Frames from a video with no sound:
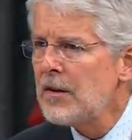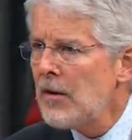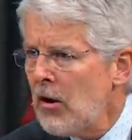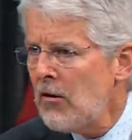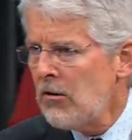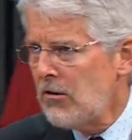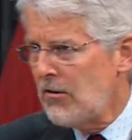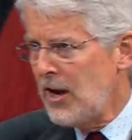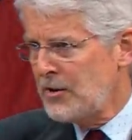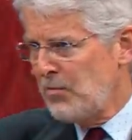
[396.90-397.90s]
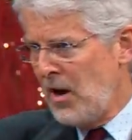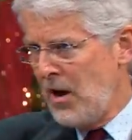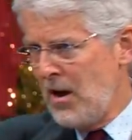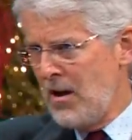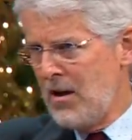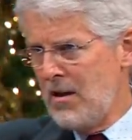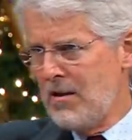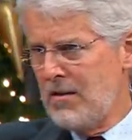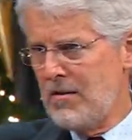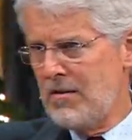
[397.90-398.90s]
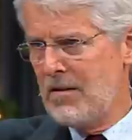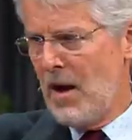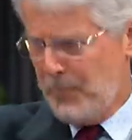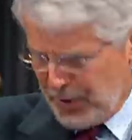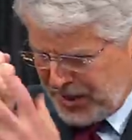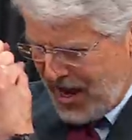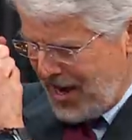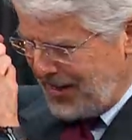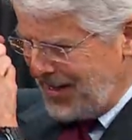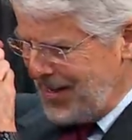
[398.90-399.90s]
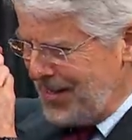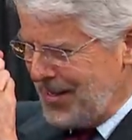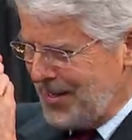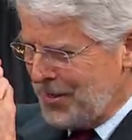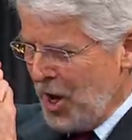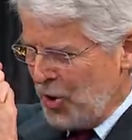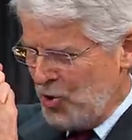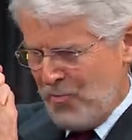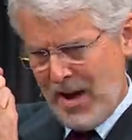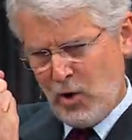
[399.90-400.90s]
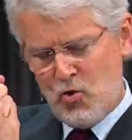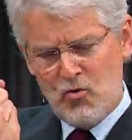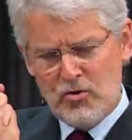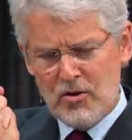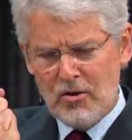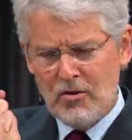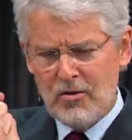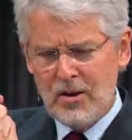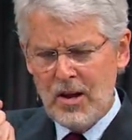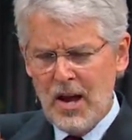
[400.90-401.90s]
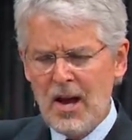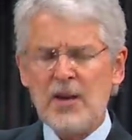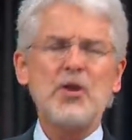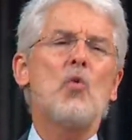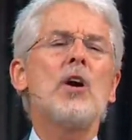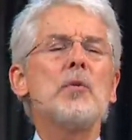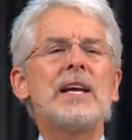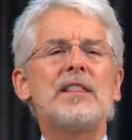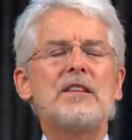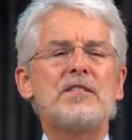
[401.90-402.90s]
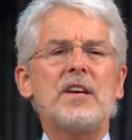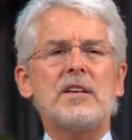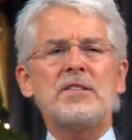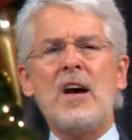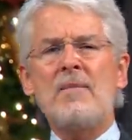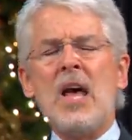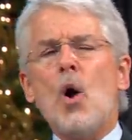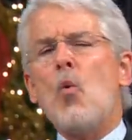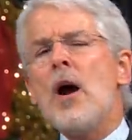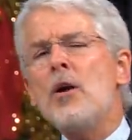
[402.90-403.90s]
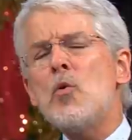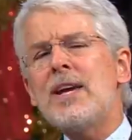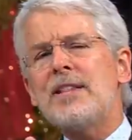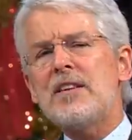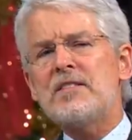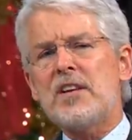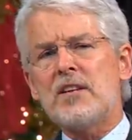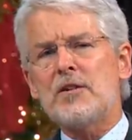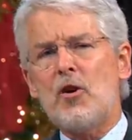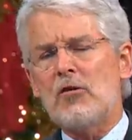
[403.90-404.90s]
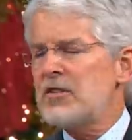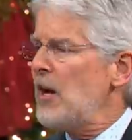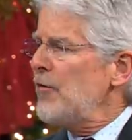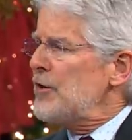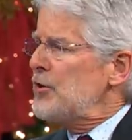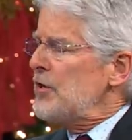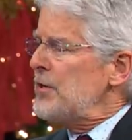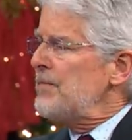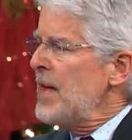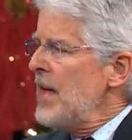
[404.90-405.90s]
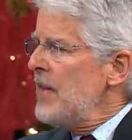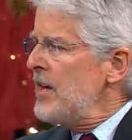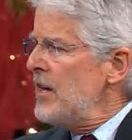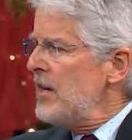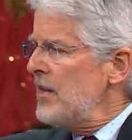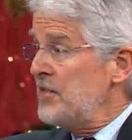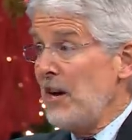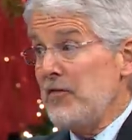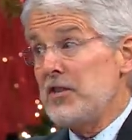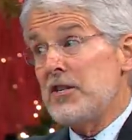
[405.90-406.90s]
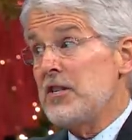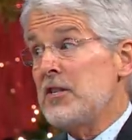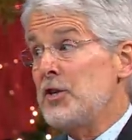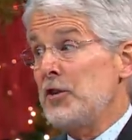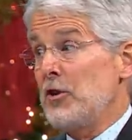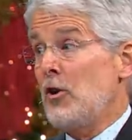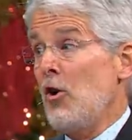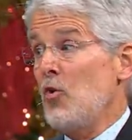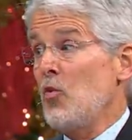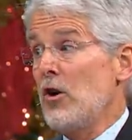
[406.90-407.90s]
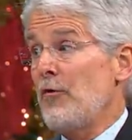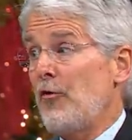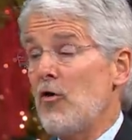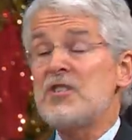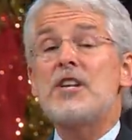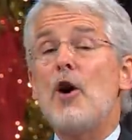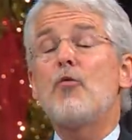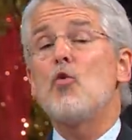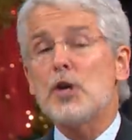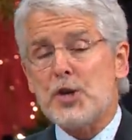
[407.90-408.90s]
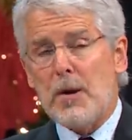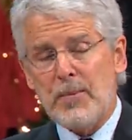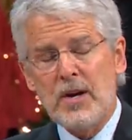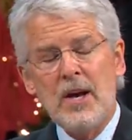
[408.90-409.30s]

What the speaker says: Oh, that's mine. I'm protecting this, numero uno. So where do we get this sickness, huh? Where do we get this sickness called selfishness? The selfishness is just a code word for self-worship.